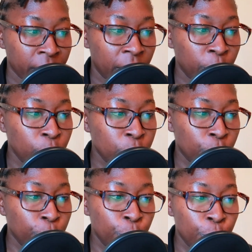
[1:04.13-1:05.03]
And
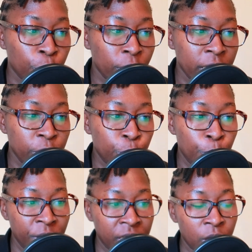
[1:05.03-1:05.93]
also, you do not need to
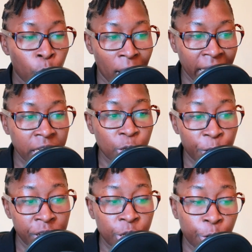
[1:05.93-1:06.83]
meet the work
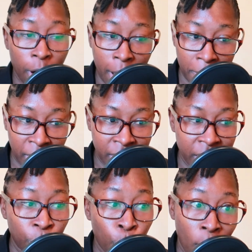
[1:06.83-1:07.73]
experience requirement
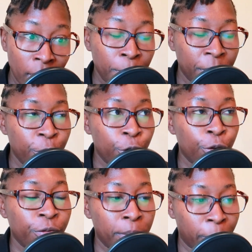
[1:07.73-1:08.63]
in one period
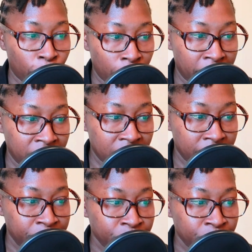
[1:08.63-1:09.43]
of employment.